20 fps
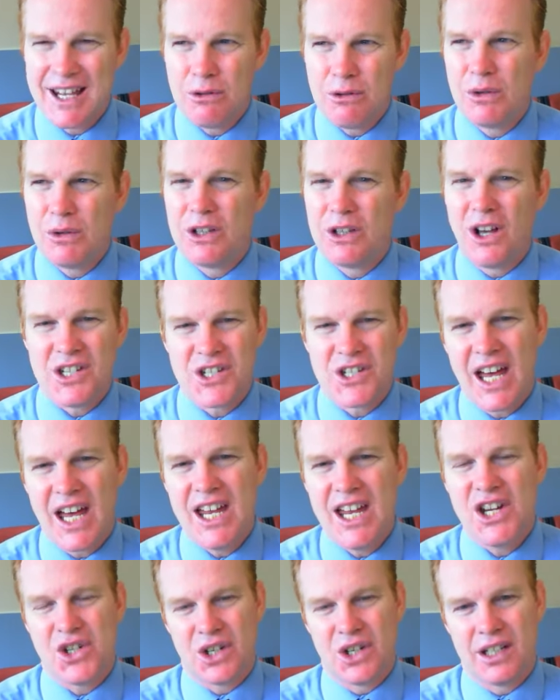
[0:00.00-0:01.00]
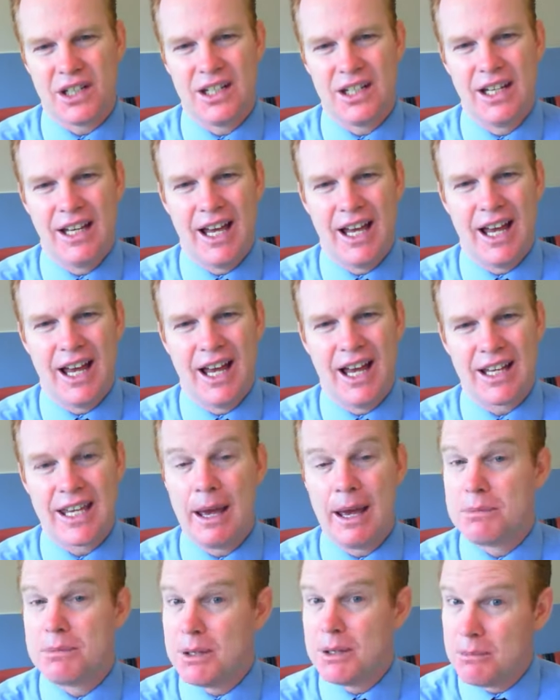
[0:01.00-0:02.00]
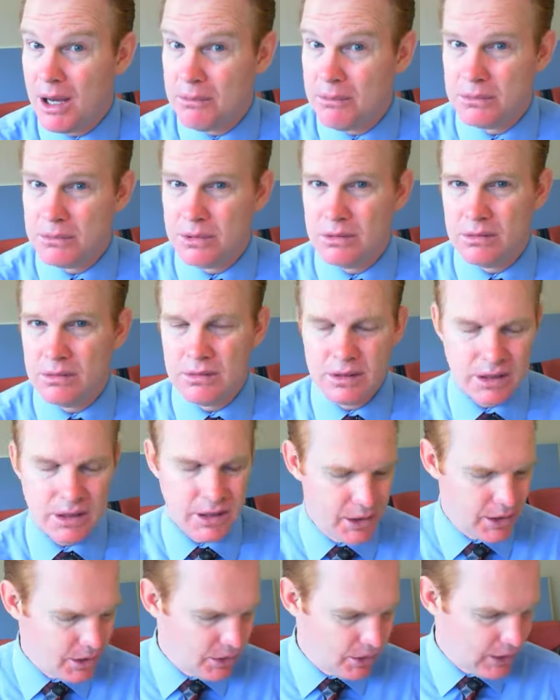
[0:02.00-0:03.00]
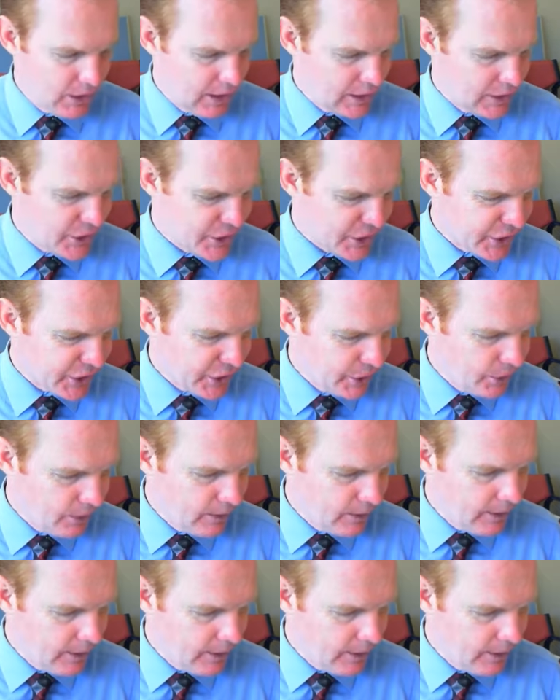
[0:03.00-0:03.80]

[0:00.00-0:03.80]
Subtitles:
realization kept him humble, And so